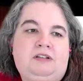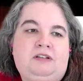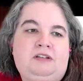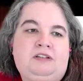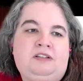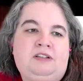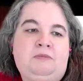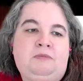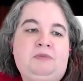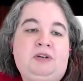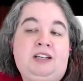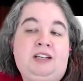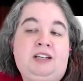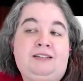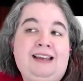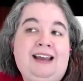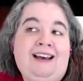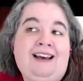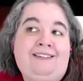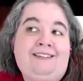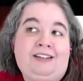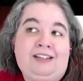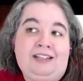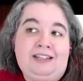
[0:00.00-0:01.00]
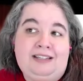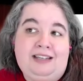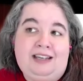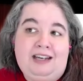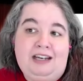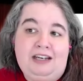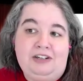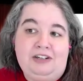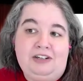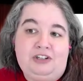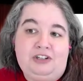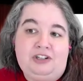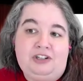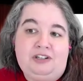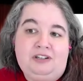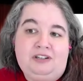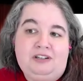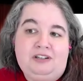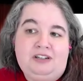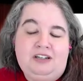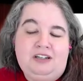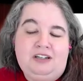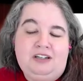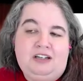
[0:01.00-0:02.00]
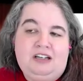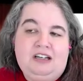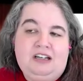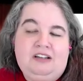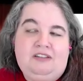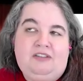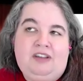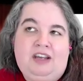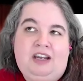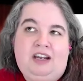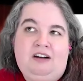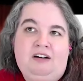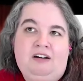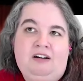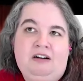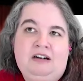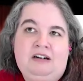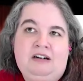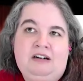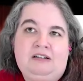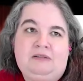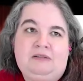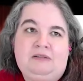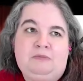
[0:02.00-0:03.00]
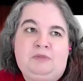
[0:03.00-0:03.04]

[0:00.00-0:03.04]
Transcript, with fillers: somebody's Allie's age, they are